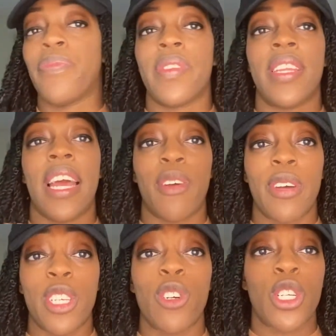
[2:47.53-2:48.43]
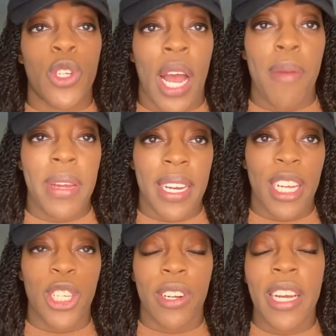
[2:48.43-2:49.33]
language or a tribe in
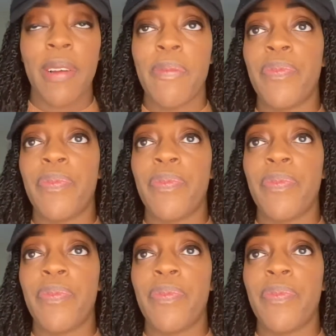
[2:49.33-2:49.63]
Nigeria.